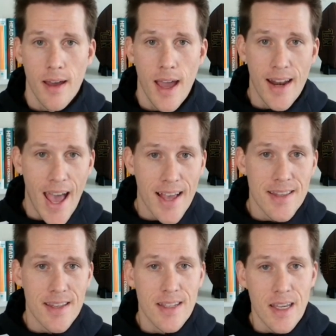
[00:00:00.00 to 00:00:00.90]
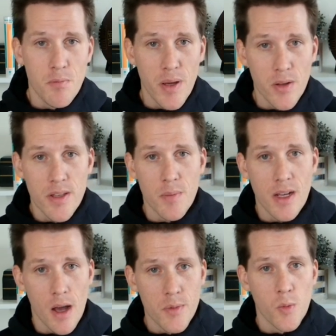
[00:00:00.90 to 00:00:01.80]
And as this team builds and
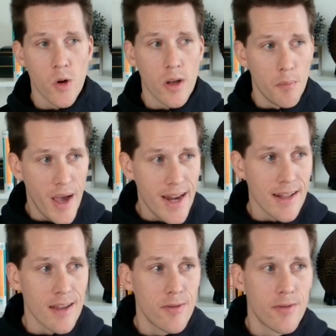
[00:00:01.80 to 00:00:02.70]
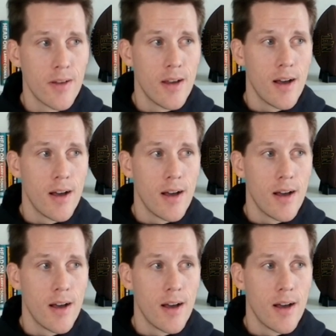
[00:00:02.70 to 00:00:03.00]
becomes more competitive,